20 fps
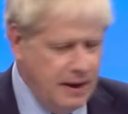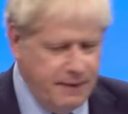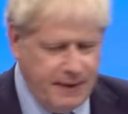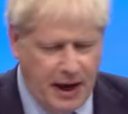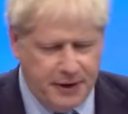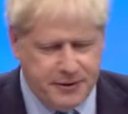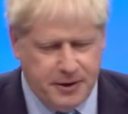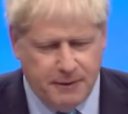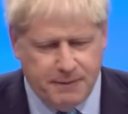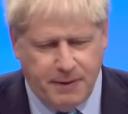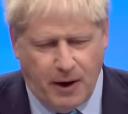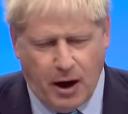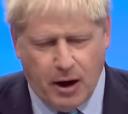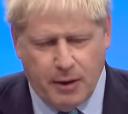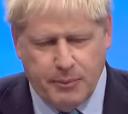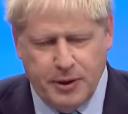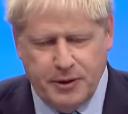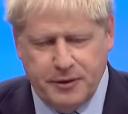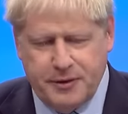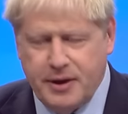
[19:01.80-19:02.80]
that
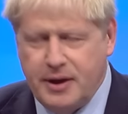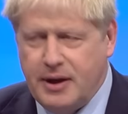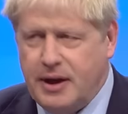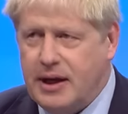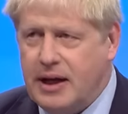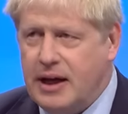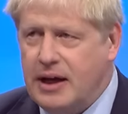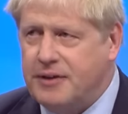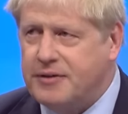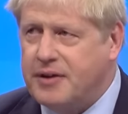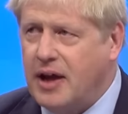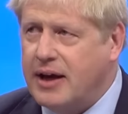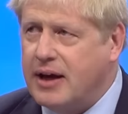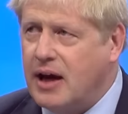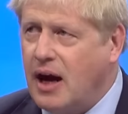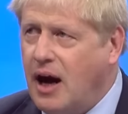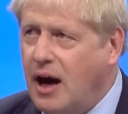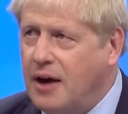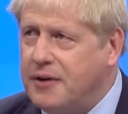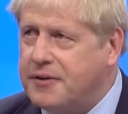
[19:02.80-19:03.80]
environment is like
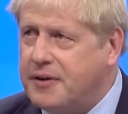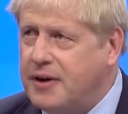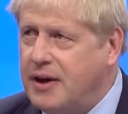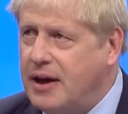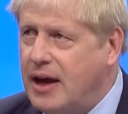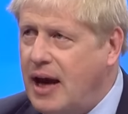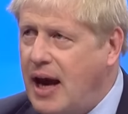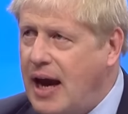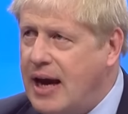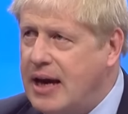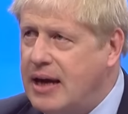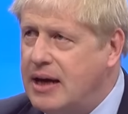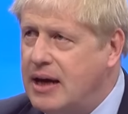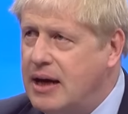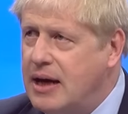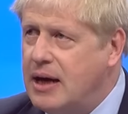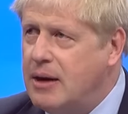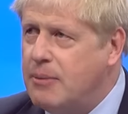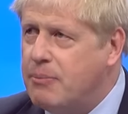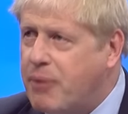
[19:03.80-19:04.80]
asking a
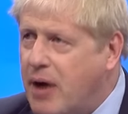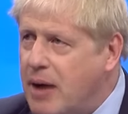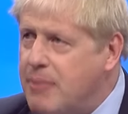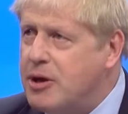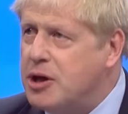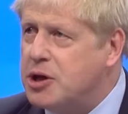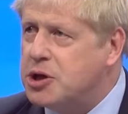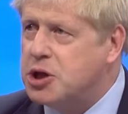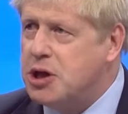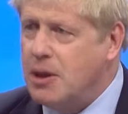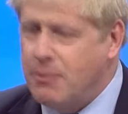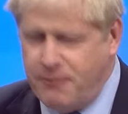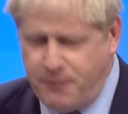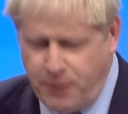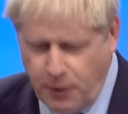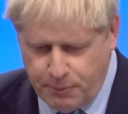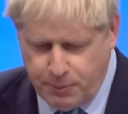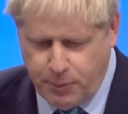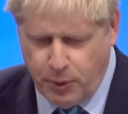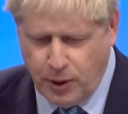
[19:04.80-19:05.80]
premiership
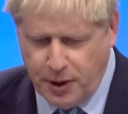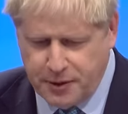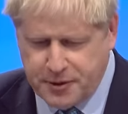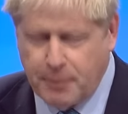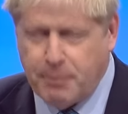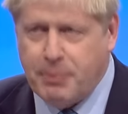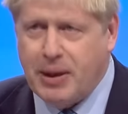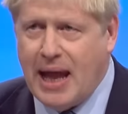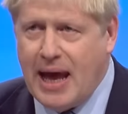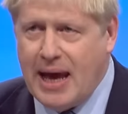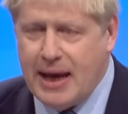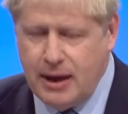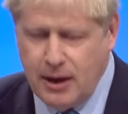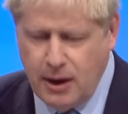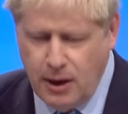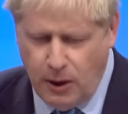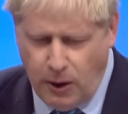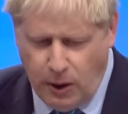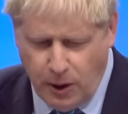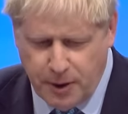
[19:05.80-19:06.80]
footballer to play
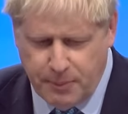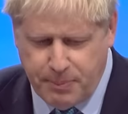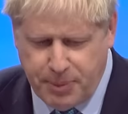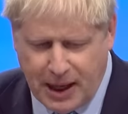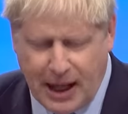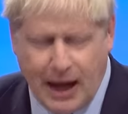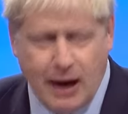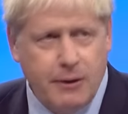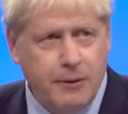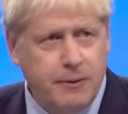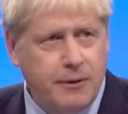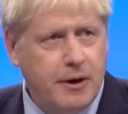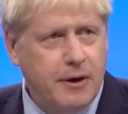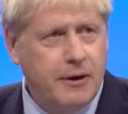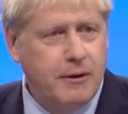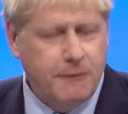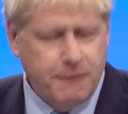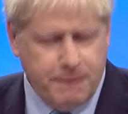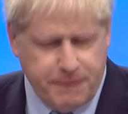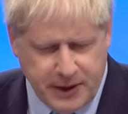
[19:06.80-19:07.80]
on a ploughed
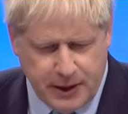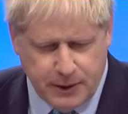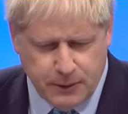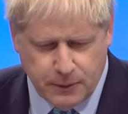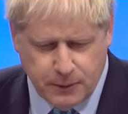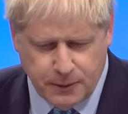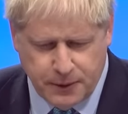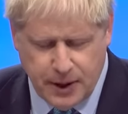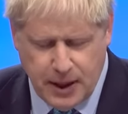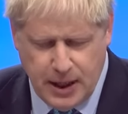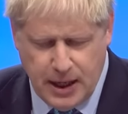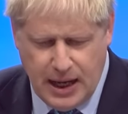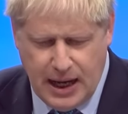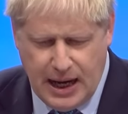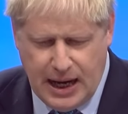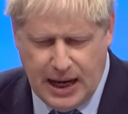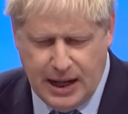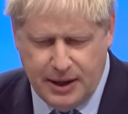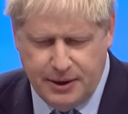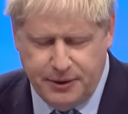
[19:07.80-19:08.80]
field.
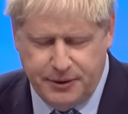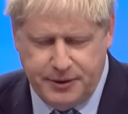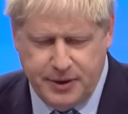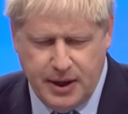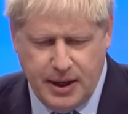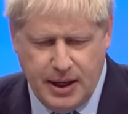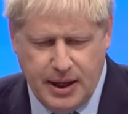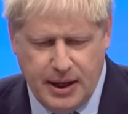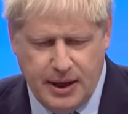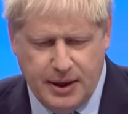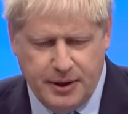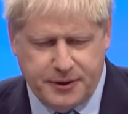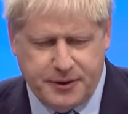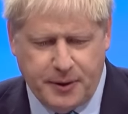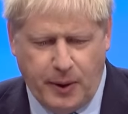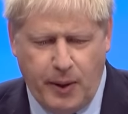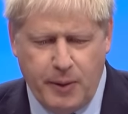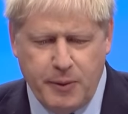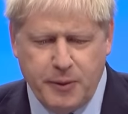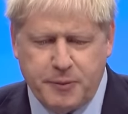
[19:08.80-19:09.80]
And so
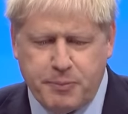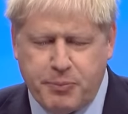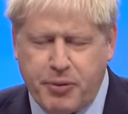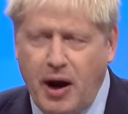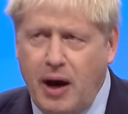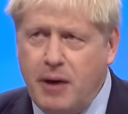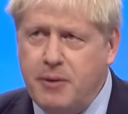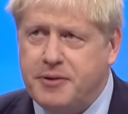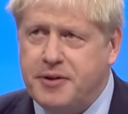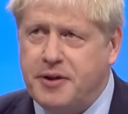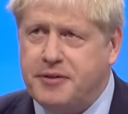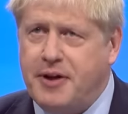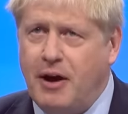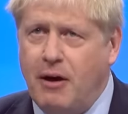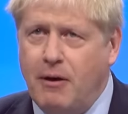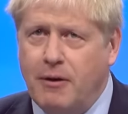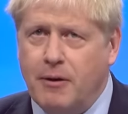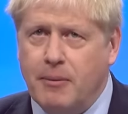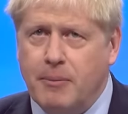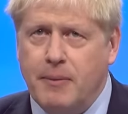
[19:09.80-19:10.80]
I was proud to tell
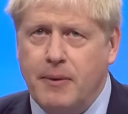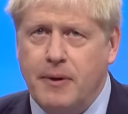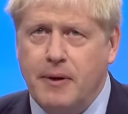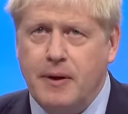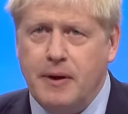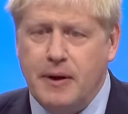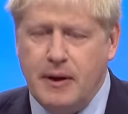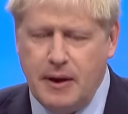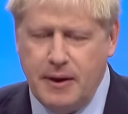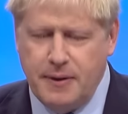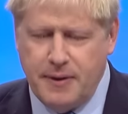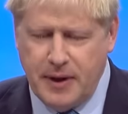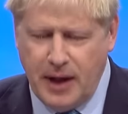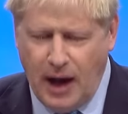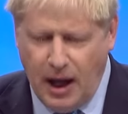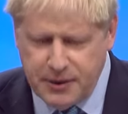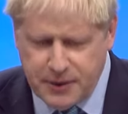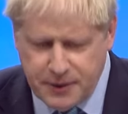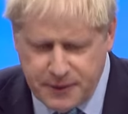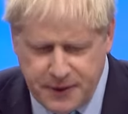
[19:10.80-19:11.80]
them that
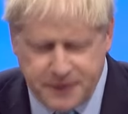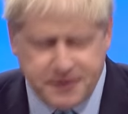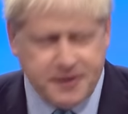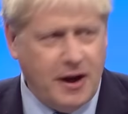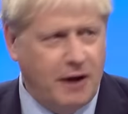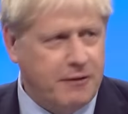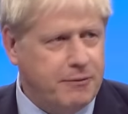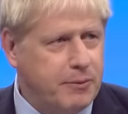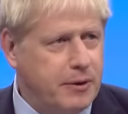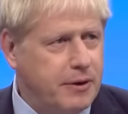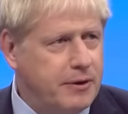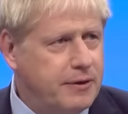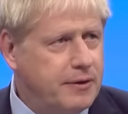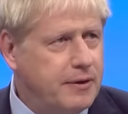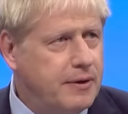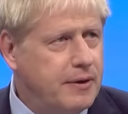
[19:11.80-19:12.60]
under this government,